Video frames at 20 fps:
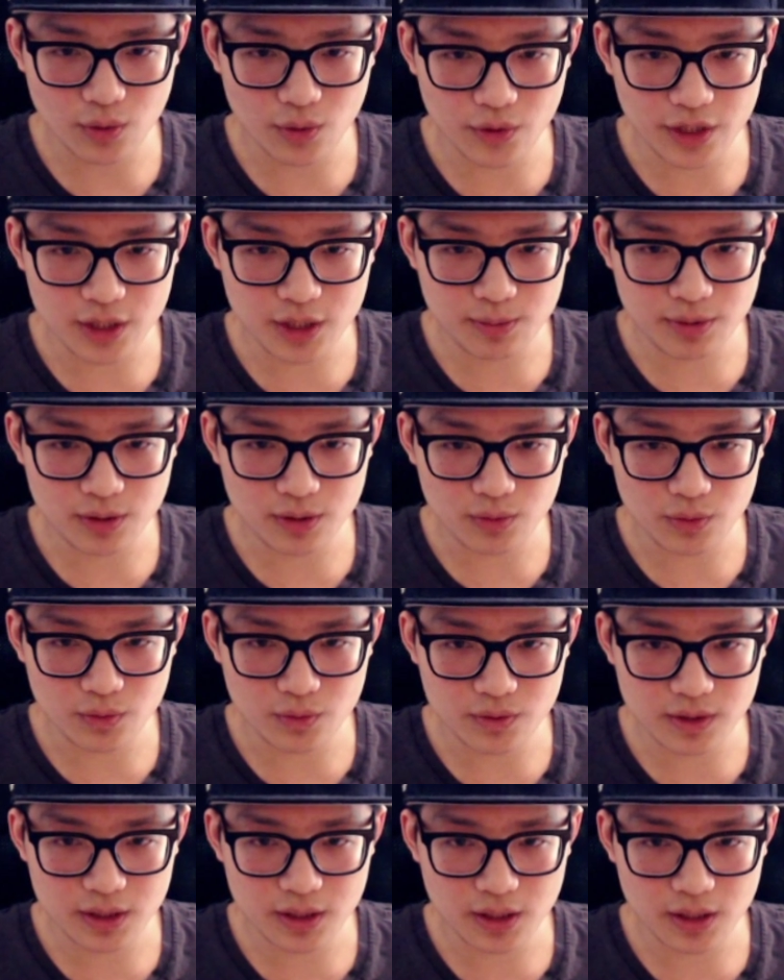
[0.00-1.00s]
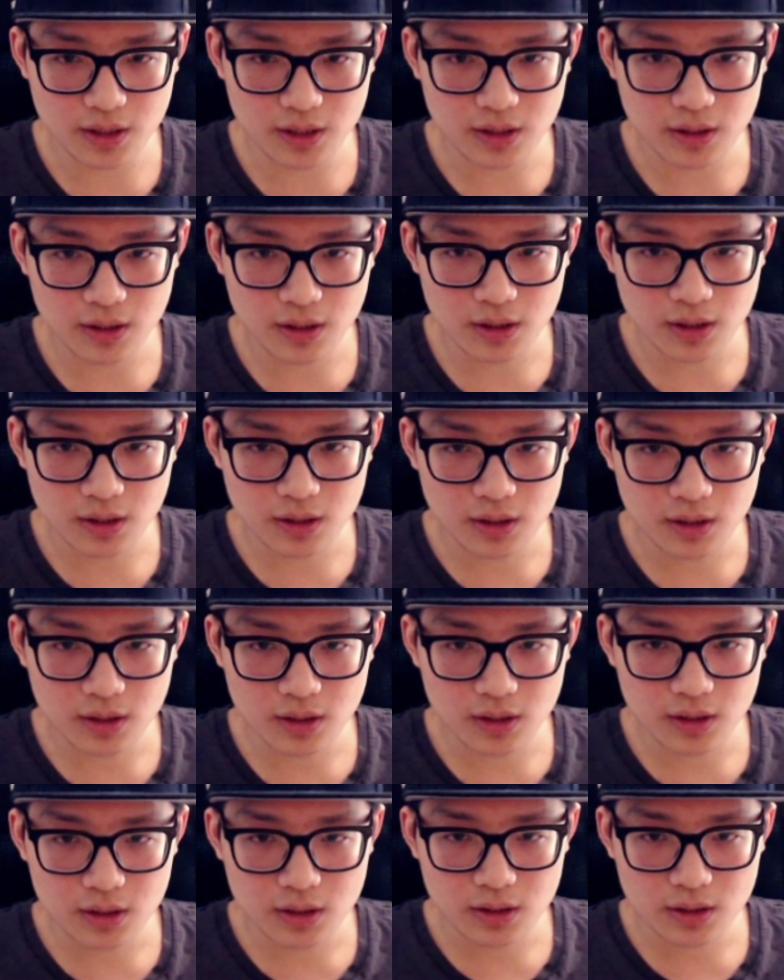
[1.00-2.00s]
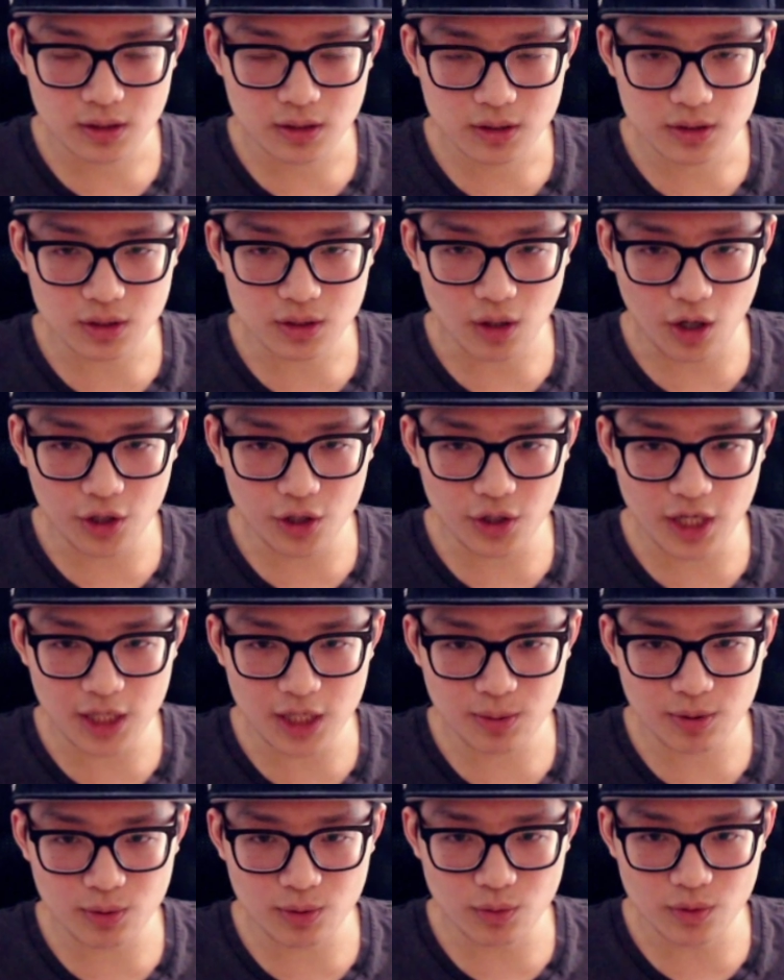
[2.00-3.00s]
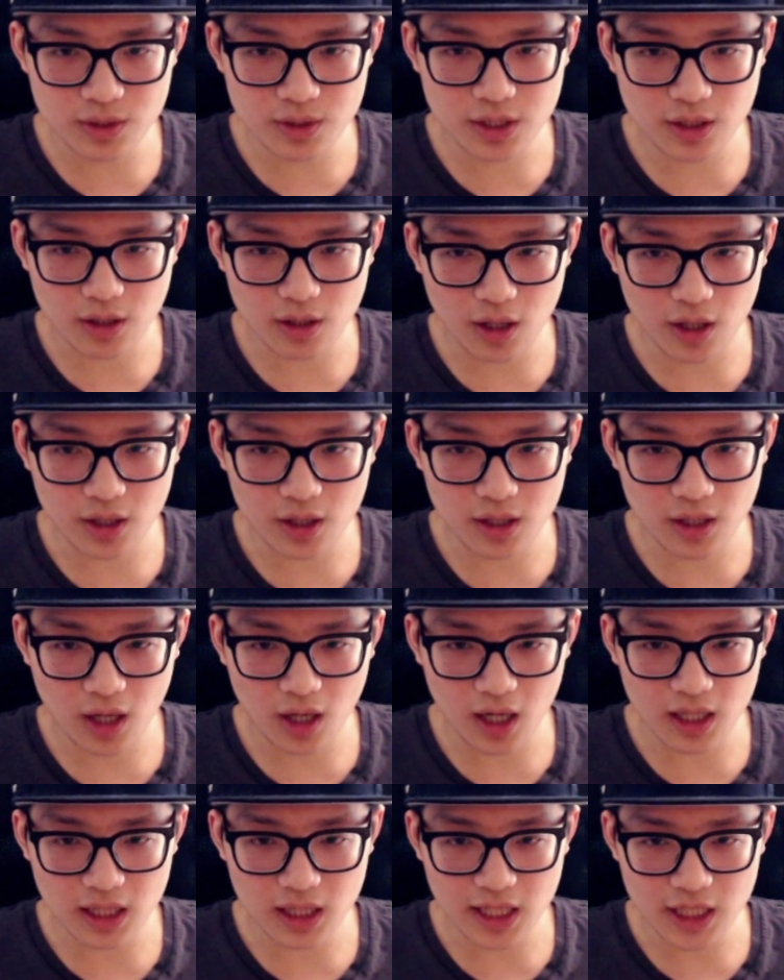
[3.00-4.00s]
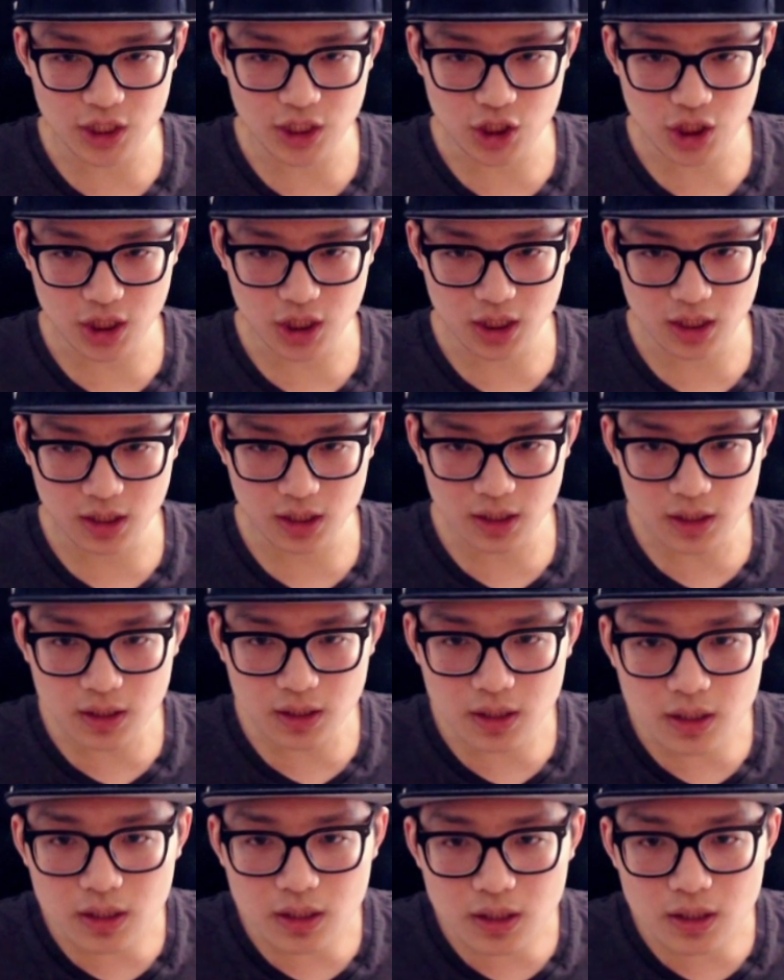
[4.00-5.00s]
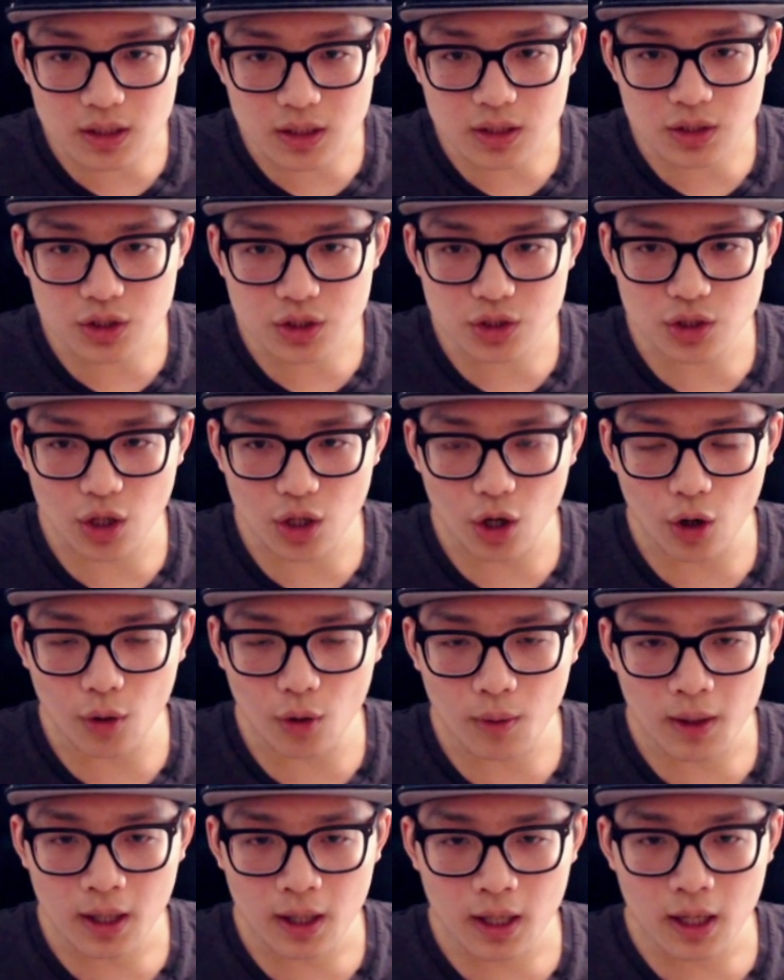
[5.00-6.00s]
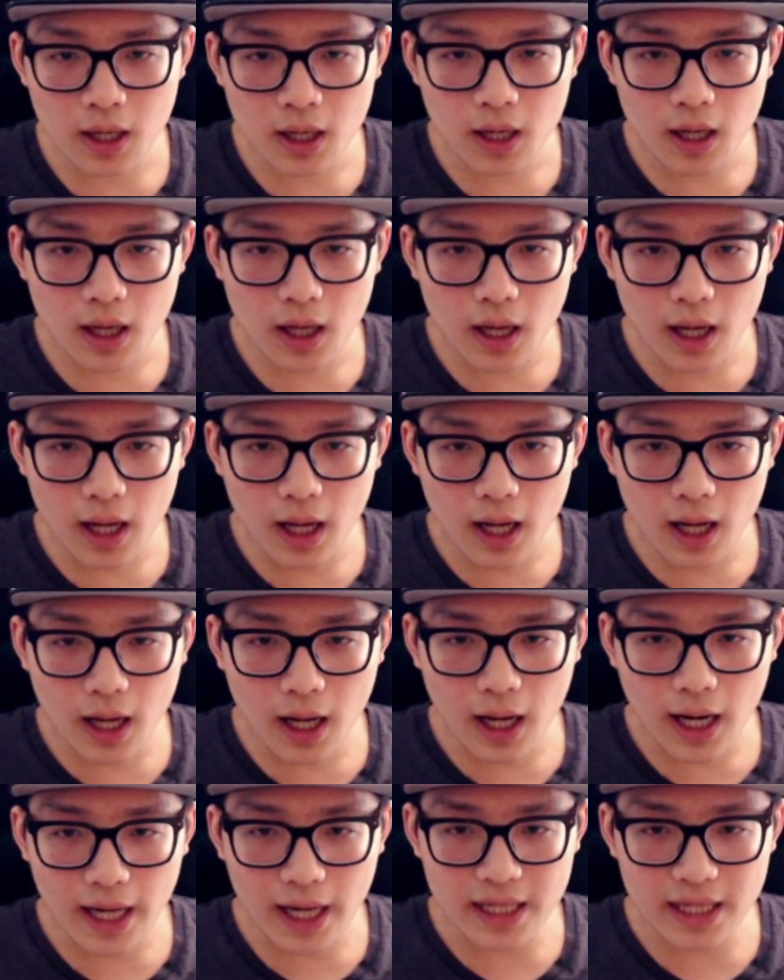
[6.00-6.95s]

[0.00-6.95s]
HP runes here. So all your HP runes here are not legend. So I